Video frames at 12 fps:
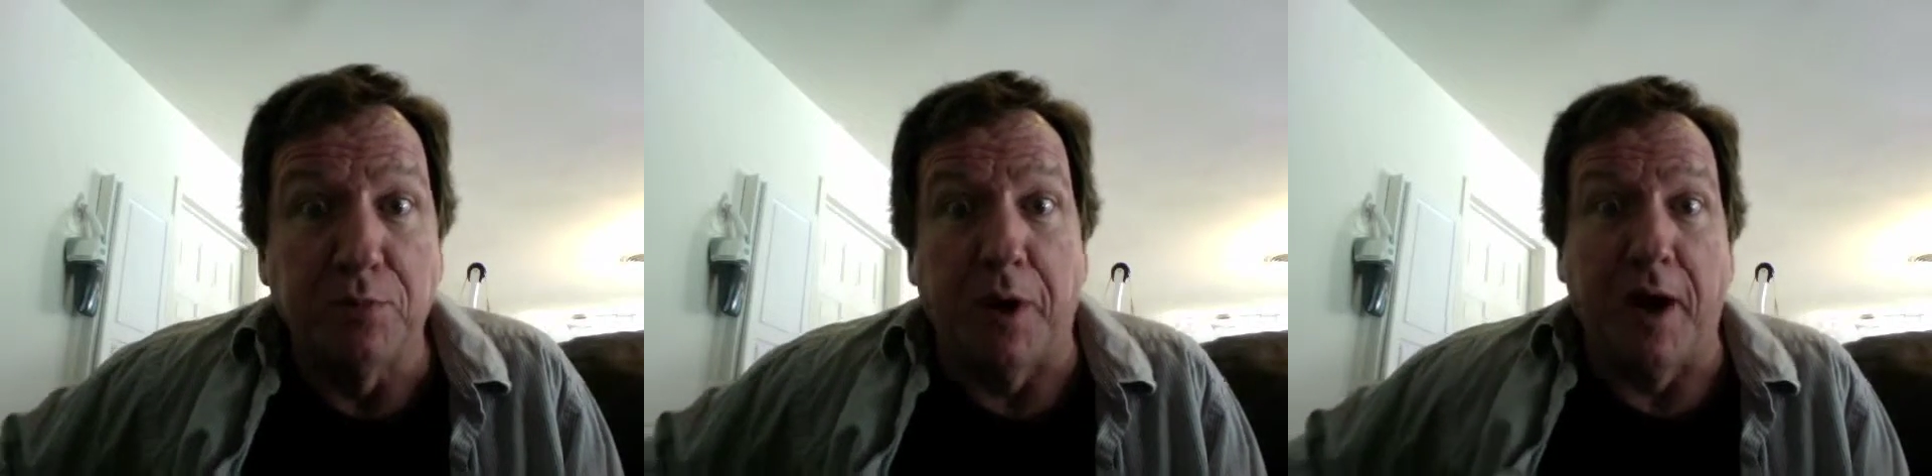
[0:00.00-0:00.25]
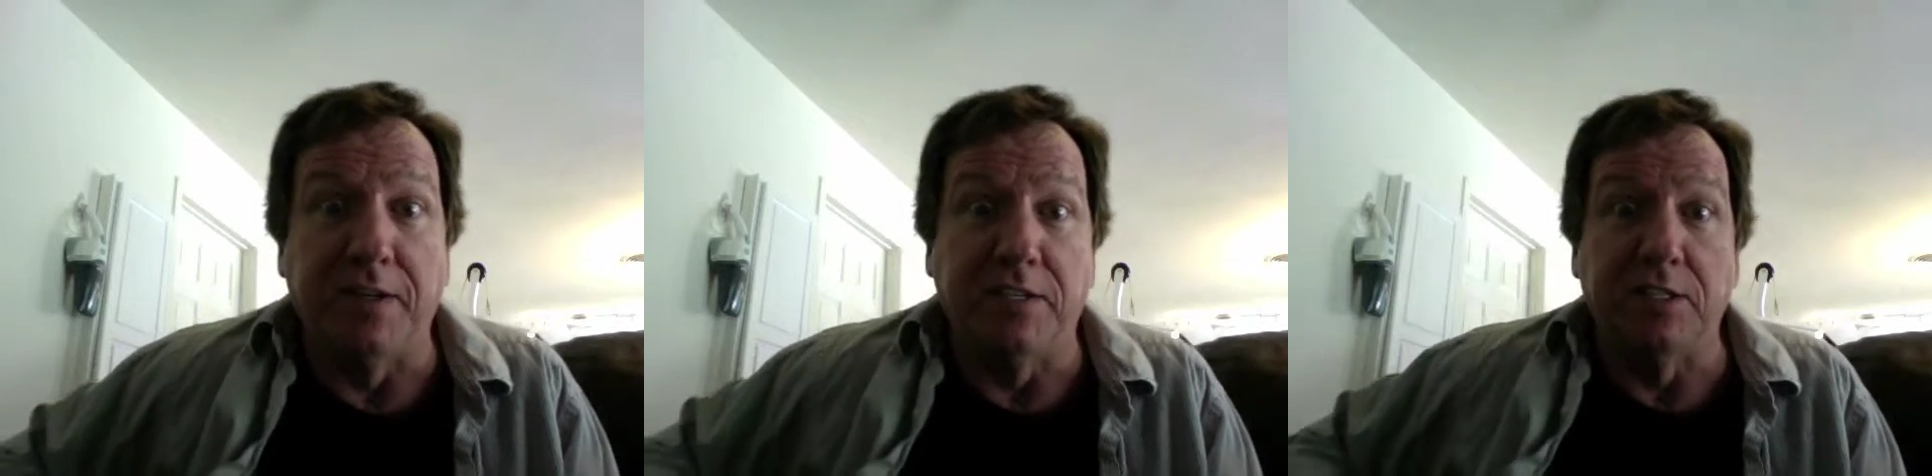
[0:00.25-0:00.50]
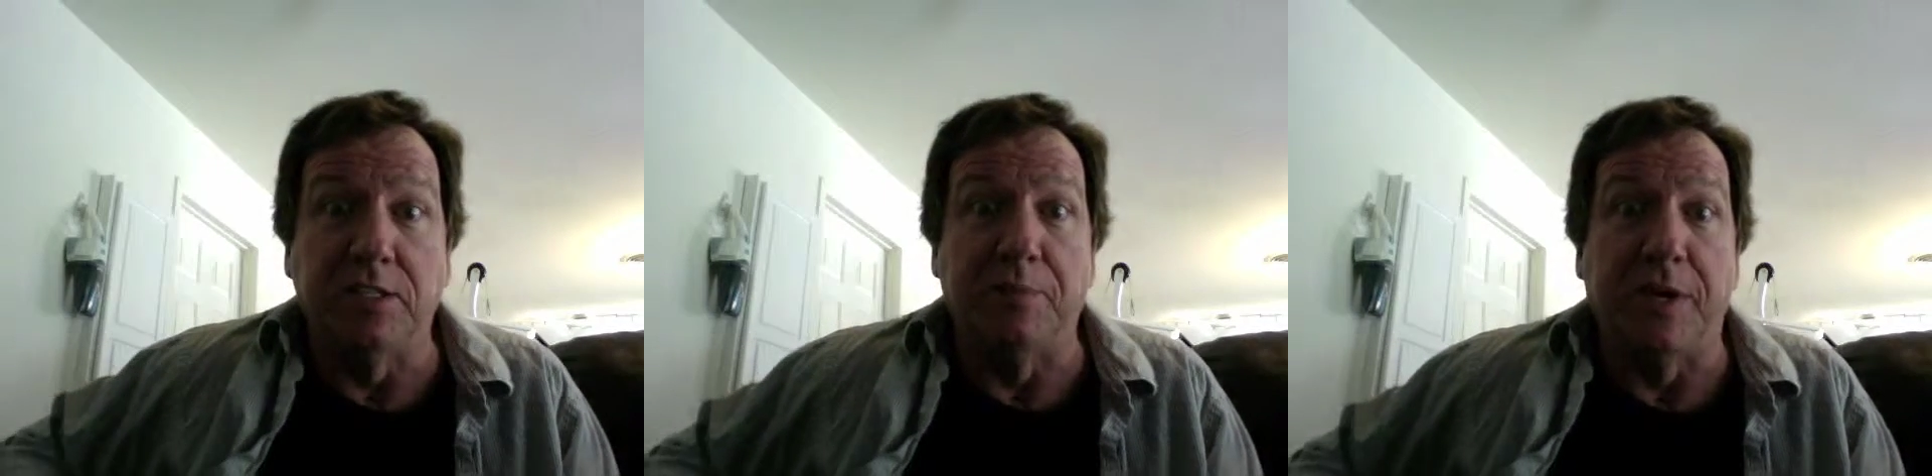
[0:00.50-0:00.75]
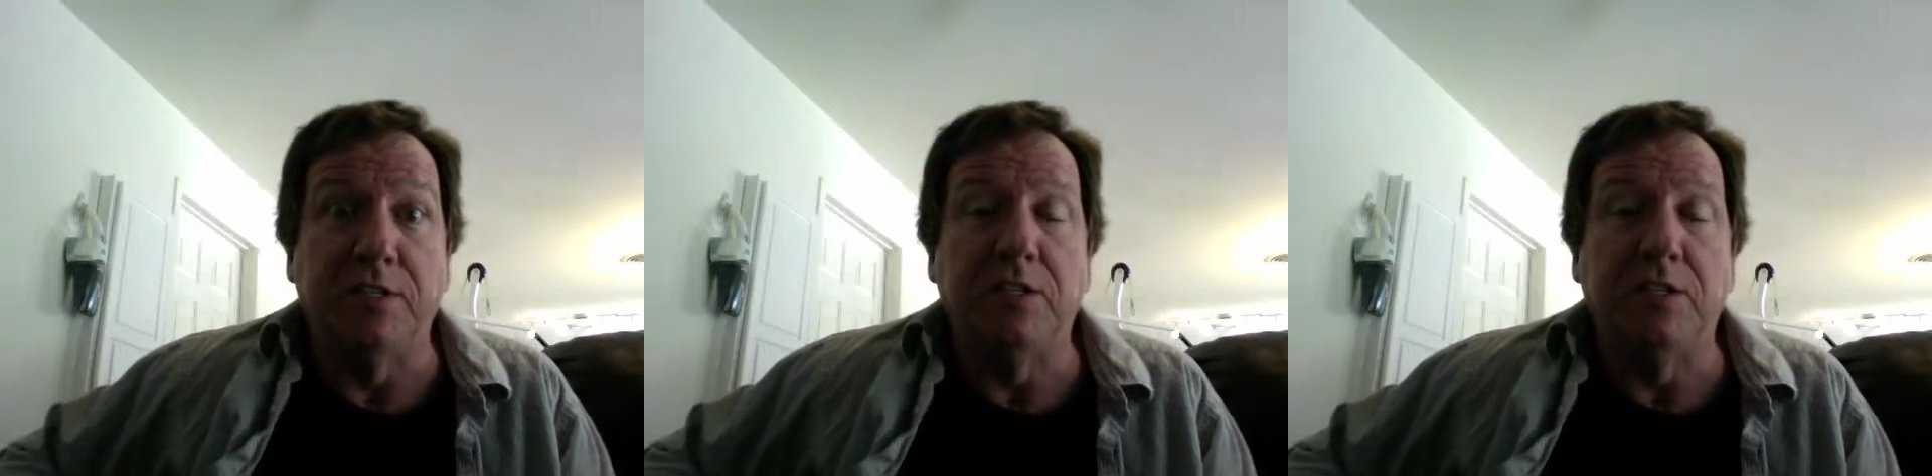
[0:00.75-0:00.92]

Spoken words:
practice is the best